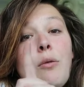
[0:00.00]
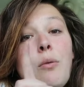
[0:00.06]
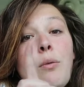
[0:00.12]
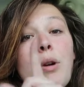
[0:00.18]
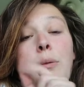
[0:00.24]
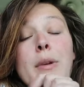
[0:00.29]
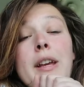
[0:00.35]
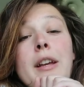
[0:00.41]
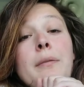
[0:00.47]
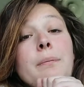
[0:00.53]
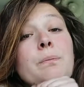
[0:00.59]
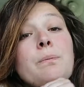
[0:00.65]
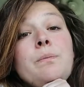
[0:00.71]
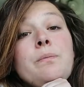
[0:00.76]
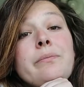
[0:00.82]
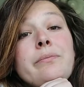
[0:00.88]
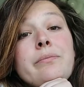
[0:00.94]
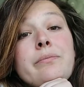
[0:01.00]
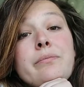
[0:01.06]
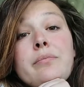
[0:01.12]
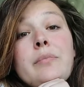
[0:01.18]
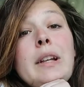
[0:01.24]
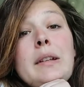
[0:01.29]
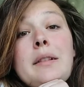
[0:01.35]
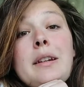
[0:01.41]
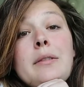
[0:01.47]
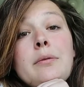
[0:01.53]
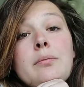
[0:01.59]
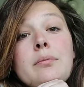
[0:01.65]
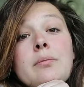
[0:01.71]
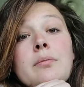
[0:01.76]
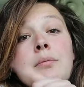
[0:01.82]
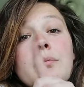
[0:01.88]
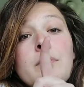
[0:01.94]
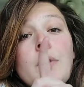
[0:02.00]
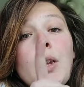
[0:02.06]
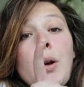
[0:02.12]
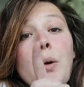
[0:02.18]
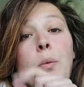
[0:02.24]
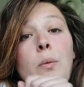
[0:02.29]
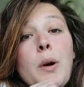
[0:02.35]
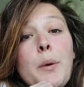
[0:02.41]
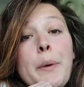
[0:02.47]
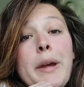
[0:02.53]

1 week. That's it. 1